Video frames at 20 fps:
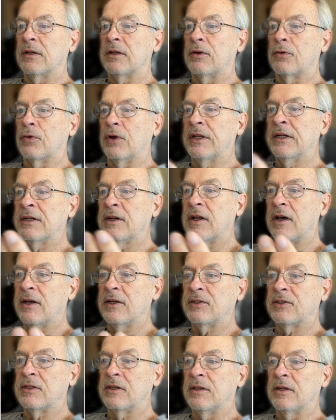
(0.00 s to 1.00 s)
create an
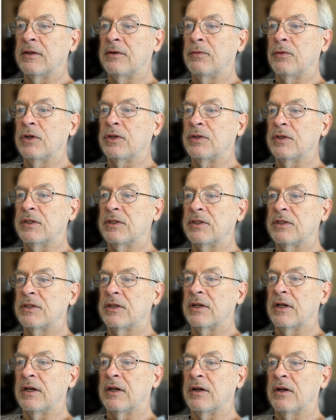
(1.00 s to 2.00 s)
isolate, which is
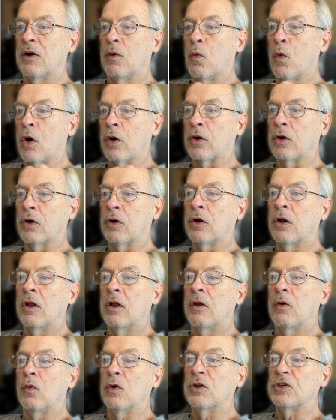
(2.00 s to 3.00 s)
a worker
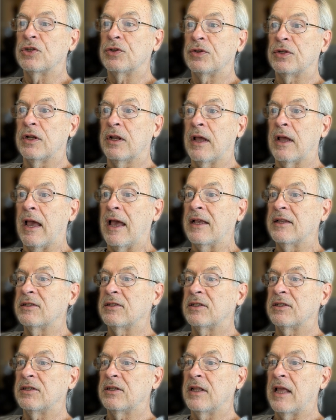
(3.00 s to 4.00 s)
which
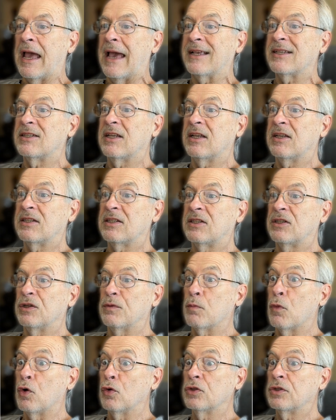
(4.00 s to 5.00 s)
has access to
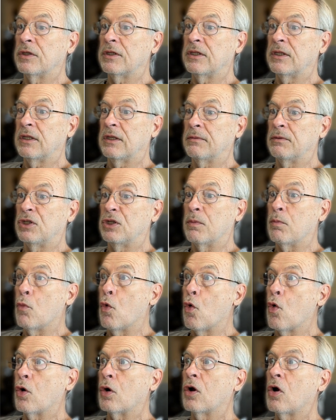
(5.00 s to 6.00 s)

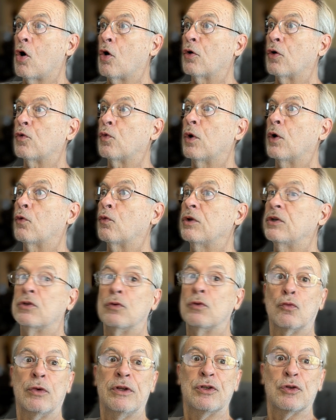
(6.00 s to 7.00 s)
more hardware
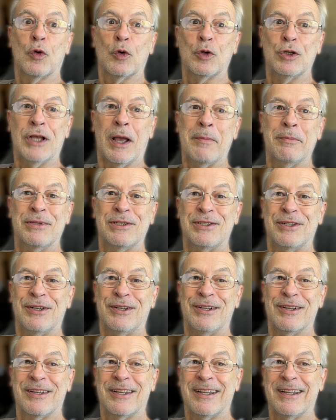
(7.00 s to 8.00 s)
resources. I'm
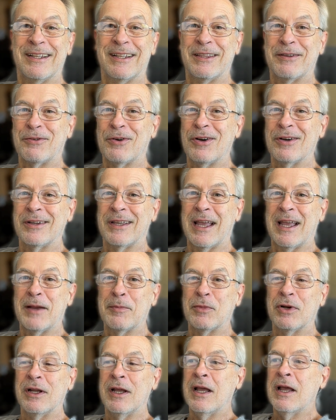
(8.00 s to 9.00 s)
still looking at the wrong
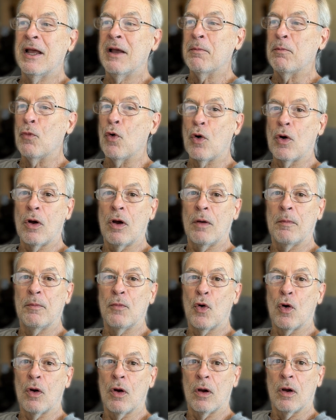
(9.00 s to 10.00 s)
camera.
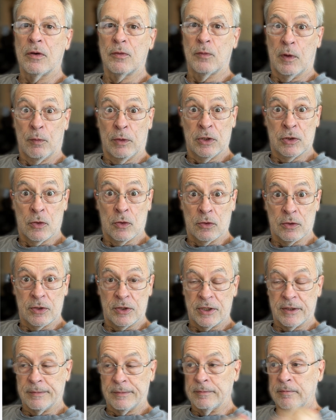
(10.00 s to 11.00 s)
More hardware
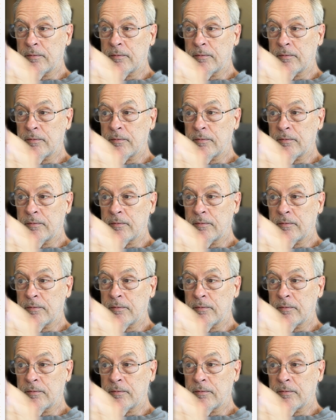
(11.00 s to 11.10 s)
resources,